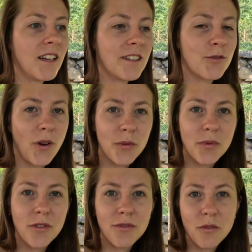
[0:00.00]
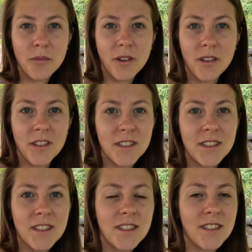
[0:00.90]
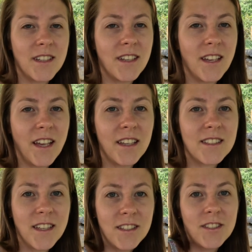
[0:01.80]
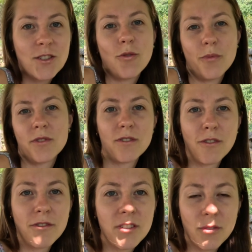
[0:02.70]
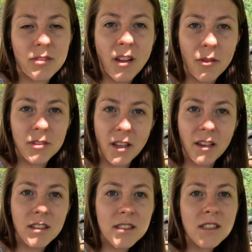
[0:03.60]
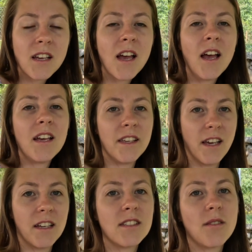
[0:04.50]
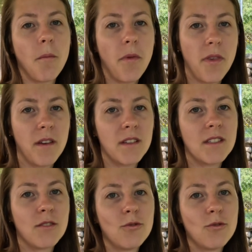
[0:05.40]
it's quite beautiful because it's still preserved till nowadays. Yes, some things